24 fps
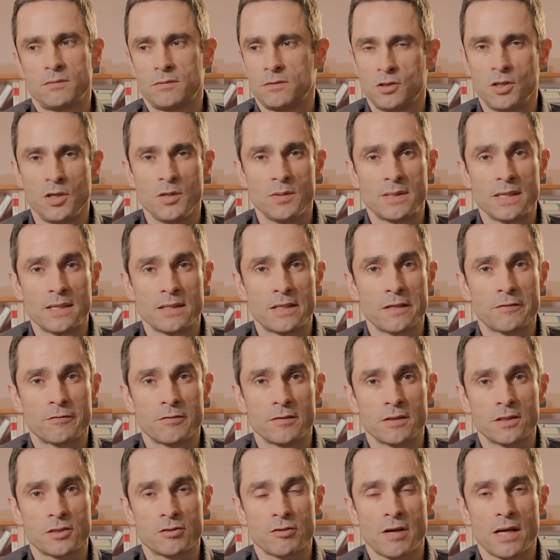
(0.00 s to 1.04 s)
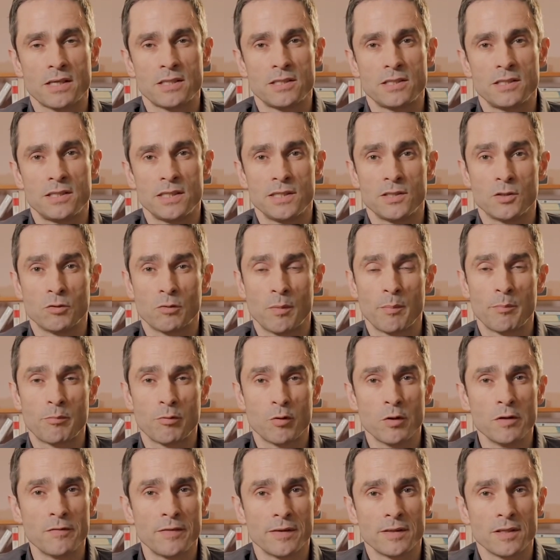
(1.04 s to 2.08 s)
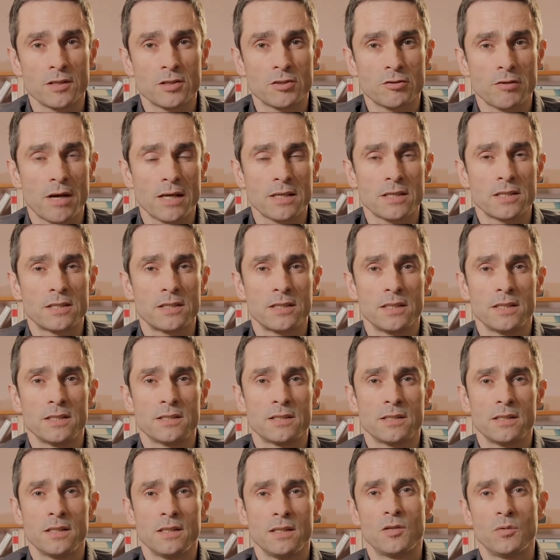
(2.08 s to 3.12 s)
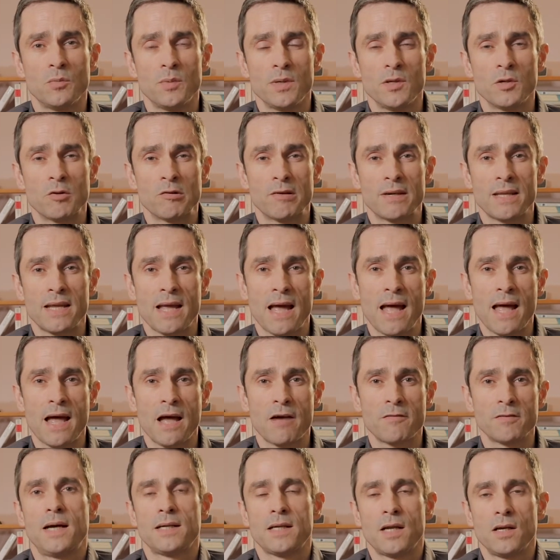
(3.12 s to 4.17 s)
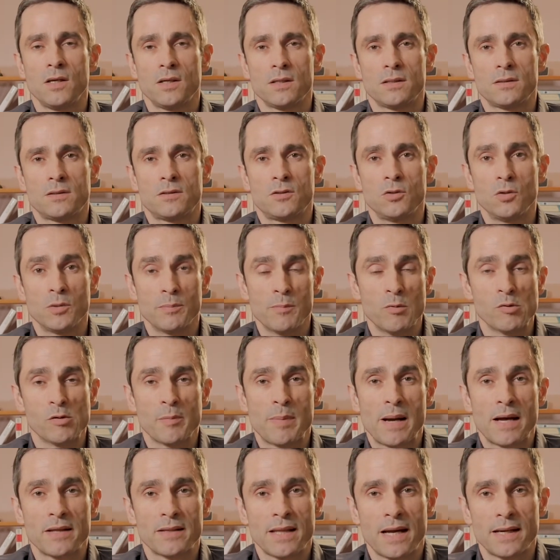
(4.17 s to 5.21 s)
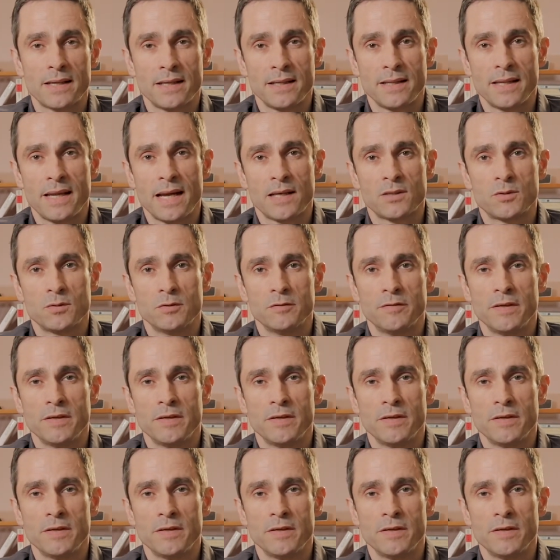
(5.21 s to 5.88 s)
choosing different strategies or improving the strategies that we already have. And I'll talk more about that in the actual